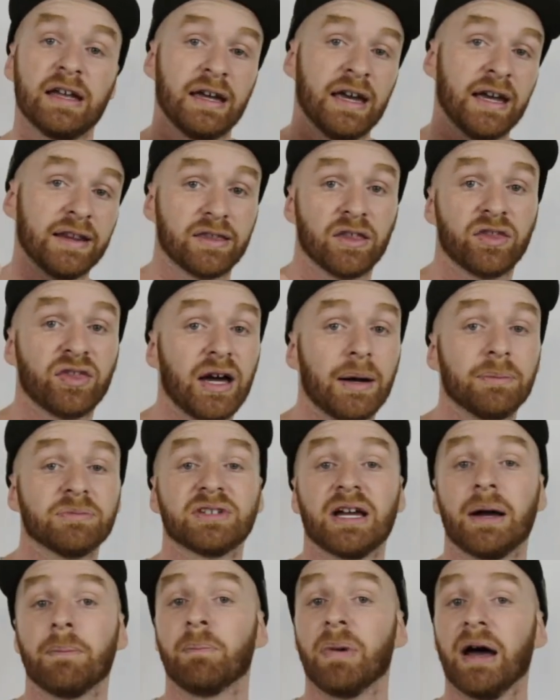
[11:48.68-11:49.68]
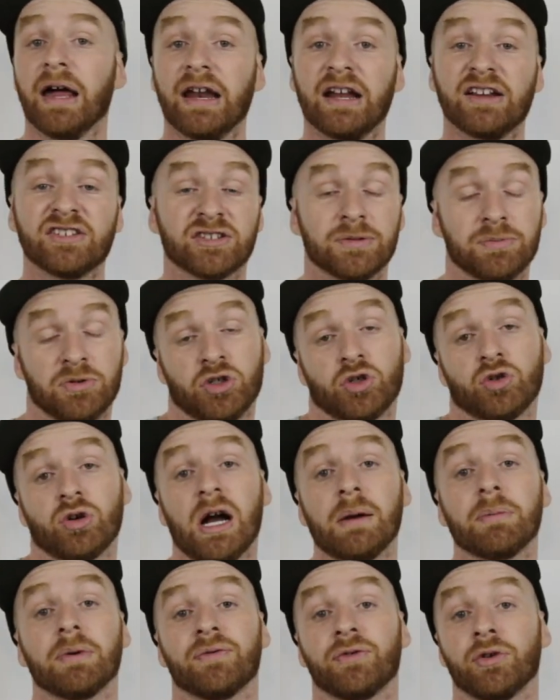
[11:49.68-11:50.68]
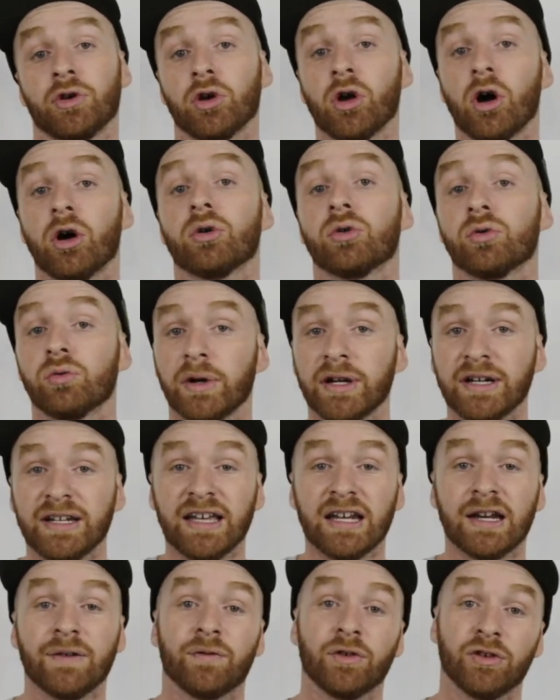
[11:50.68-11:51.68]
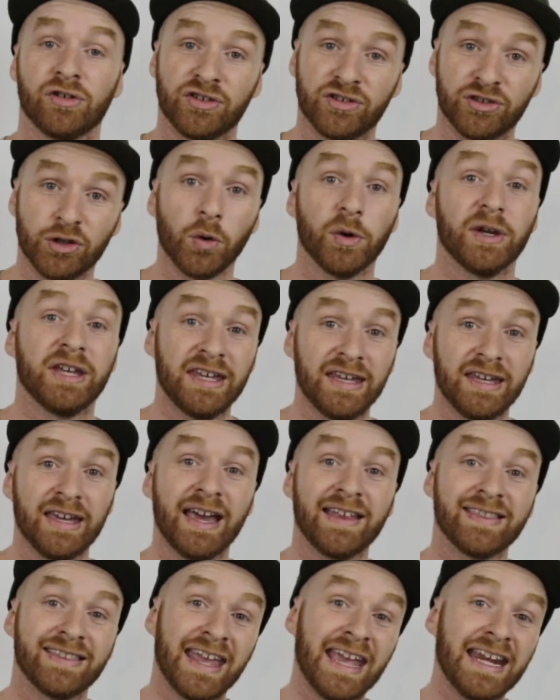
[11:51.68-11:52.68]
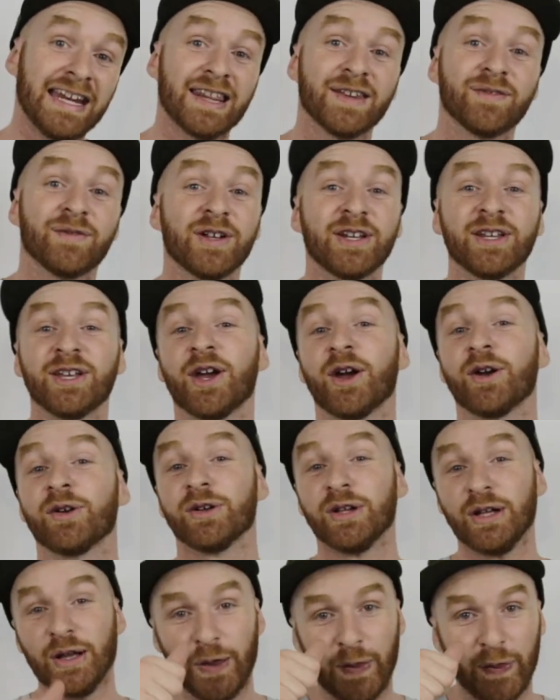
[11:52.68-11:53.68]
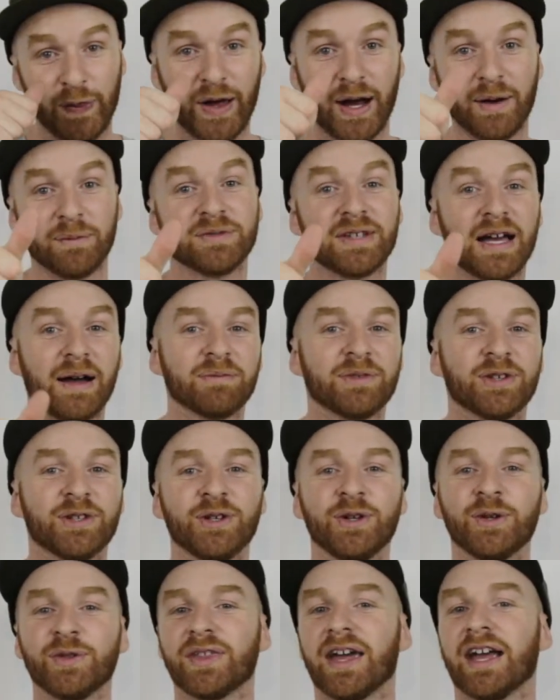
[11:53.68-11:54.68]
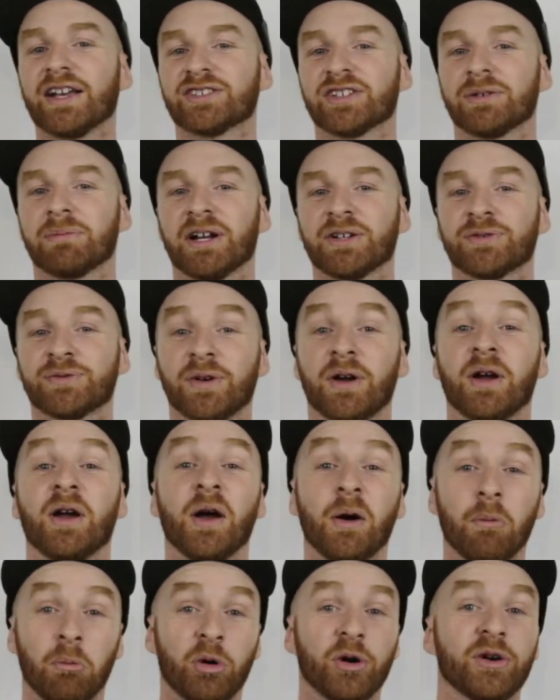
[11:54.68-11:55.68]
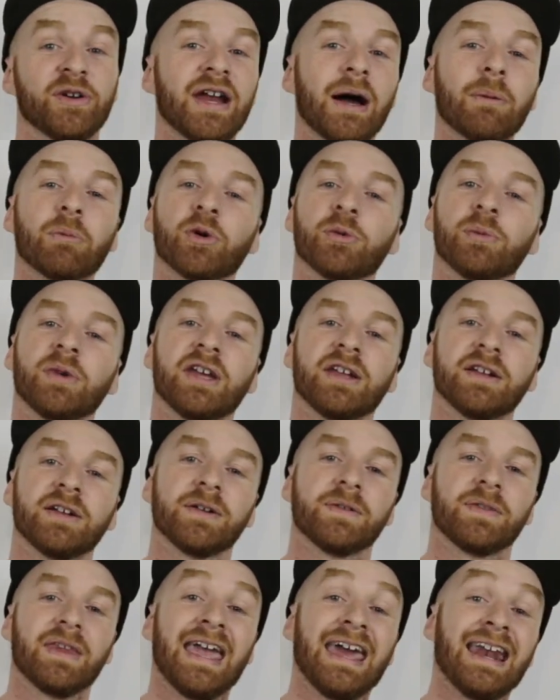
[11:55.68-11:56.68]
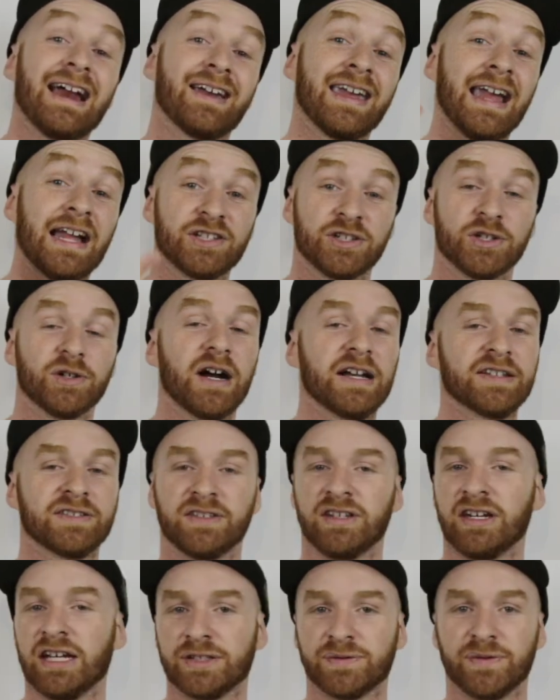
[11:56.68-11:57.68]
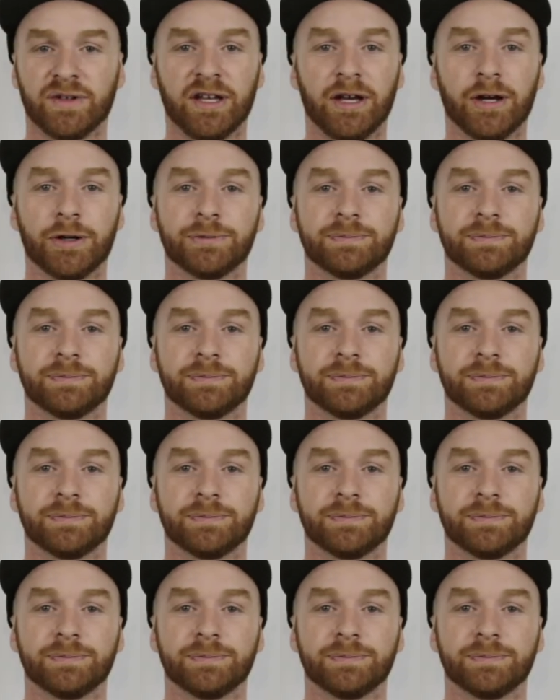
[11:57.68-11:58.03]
hit the thumbs up button, subscribe if you're not already, and if you're still here at the end of the video, thumbs up to you. Thanks so much for putting up with me, and I'll catch you guys in the next video.